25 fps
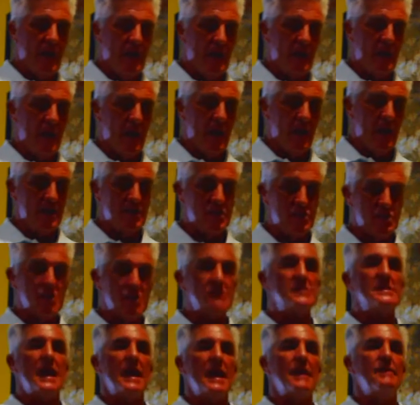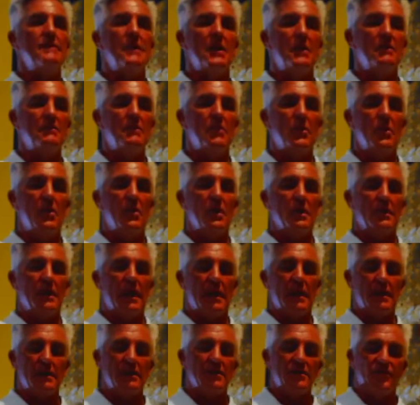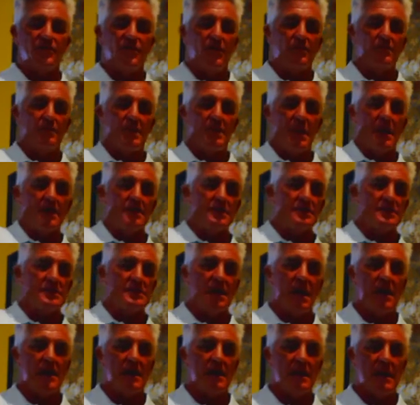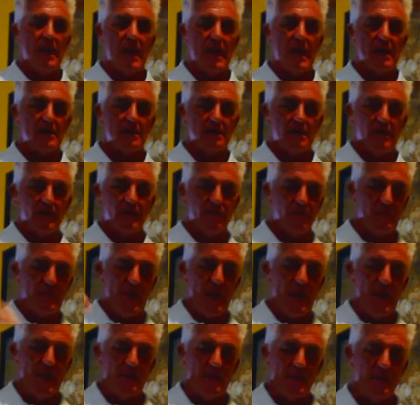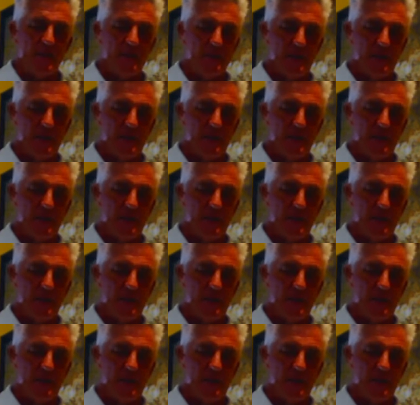And he just came on board. And he's from the other side of Canada, from out